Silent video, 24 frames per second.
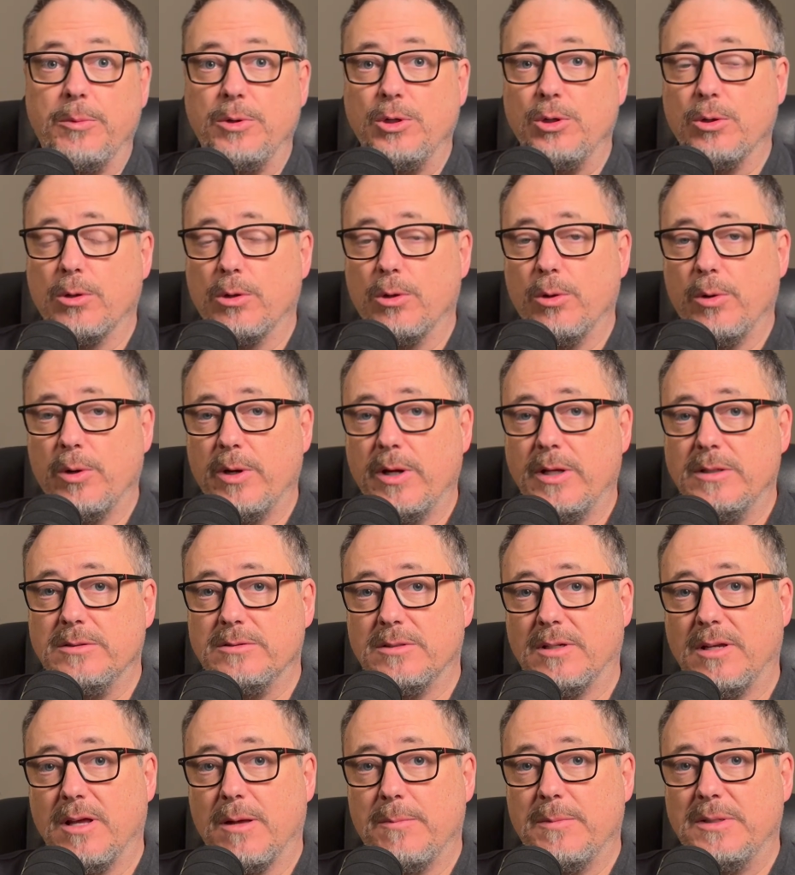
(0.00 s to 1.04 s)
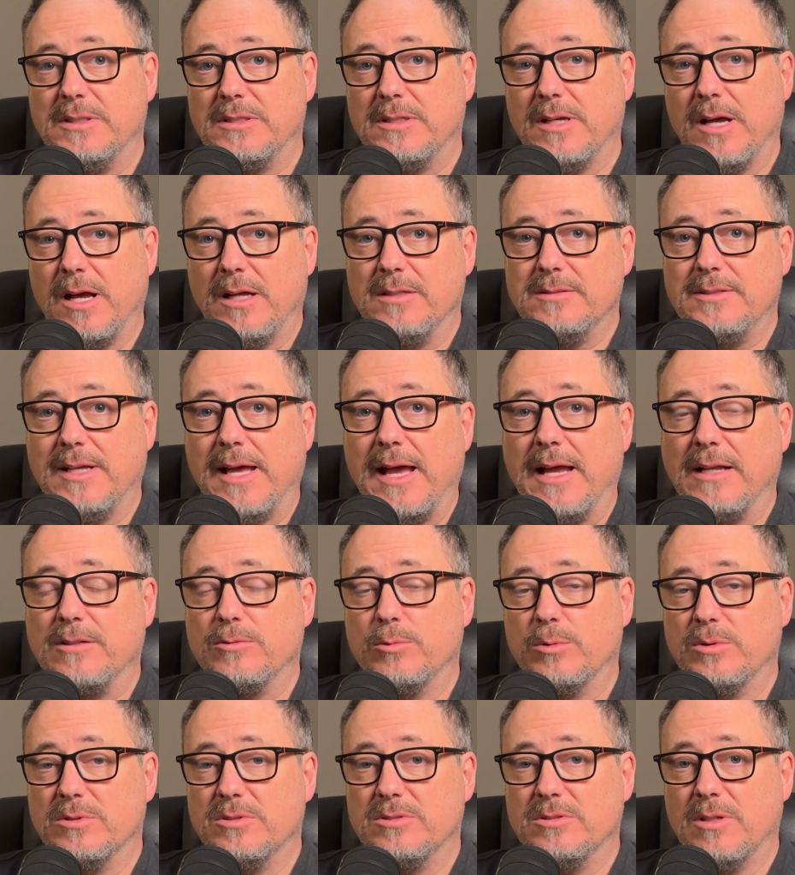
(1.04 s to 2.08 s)
you're going to come in contact
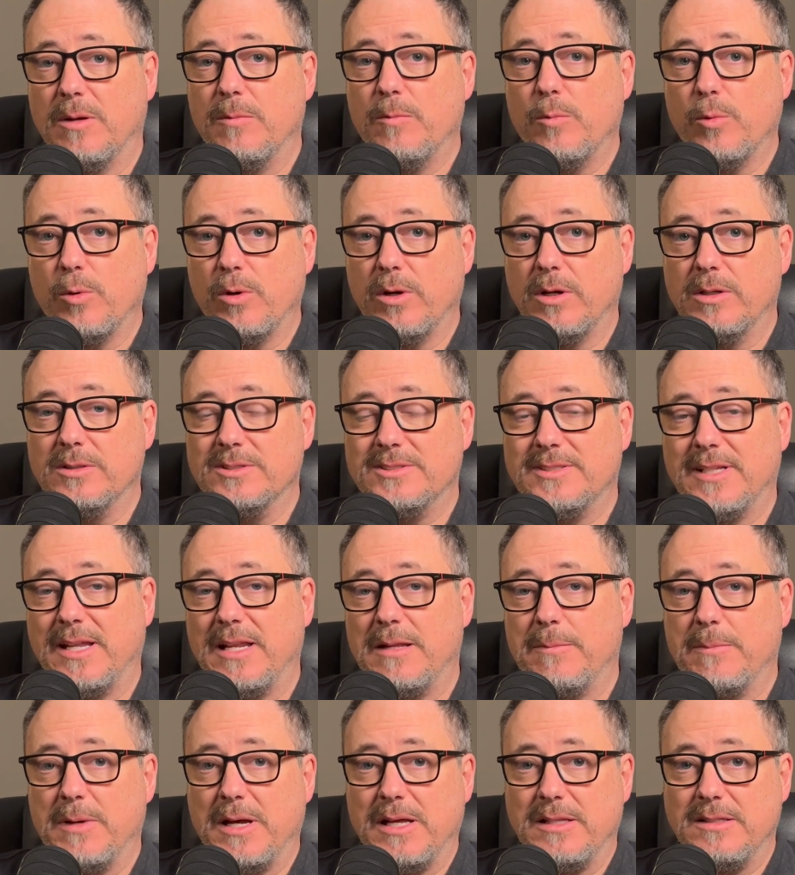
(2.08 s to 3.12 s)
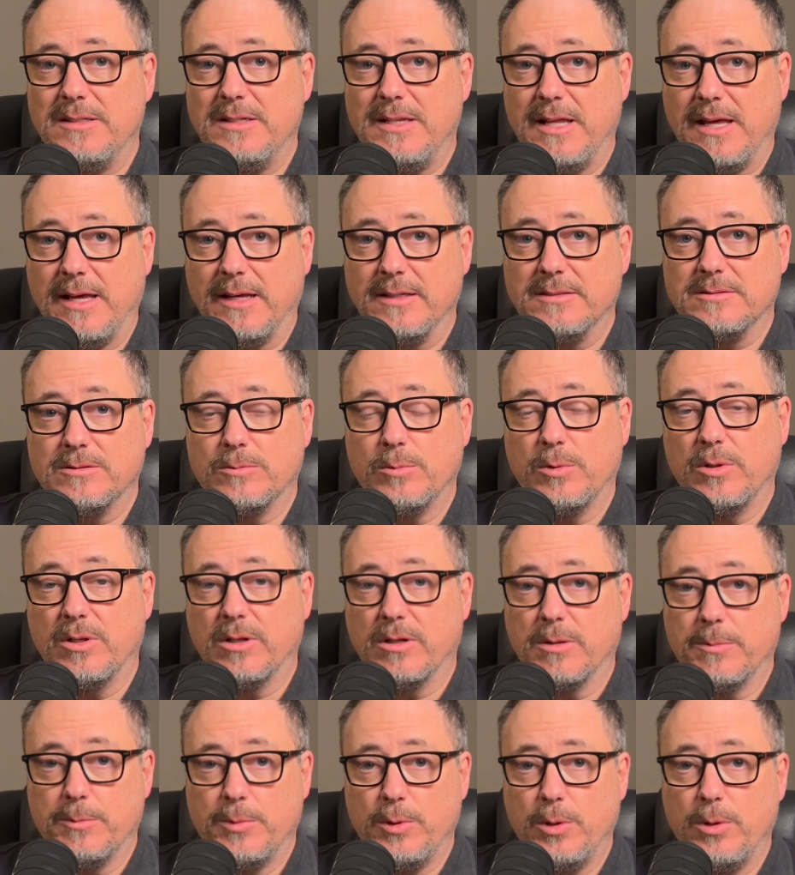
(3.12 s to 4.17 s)
with someone sitting behind the desk with a
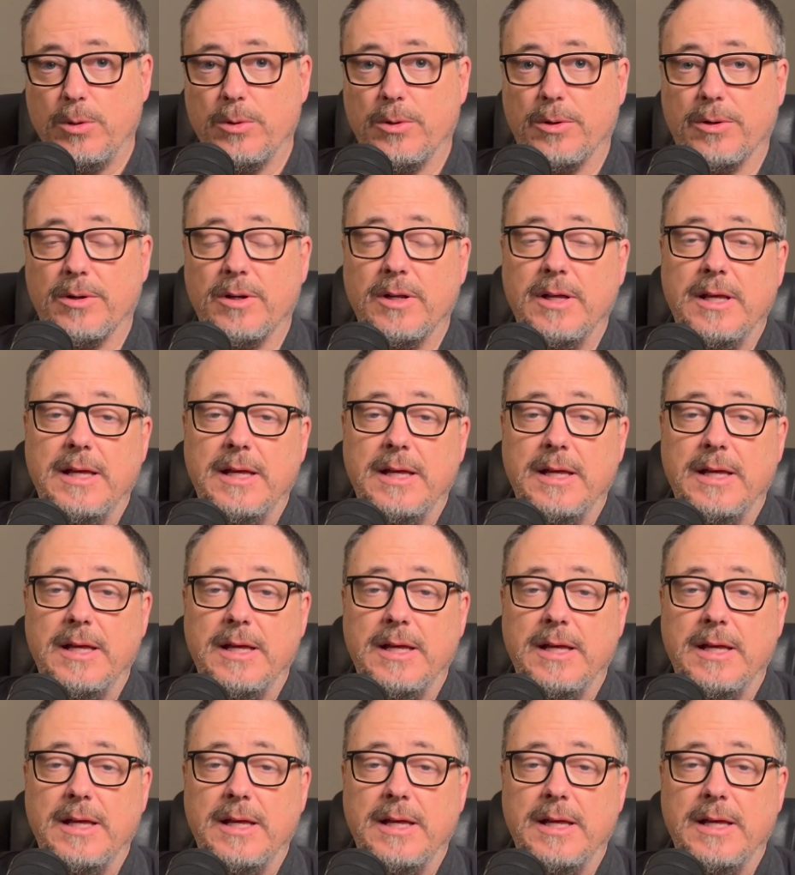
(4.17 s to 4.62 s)
computer,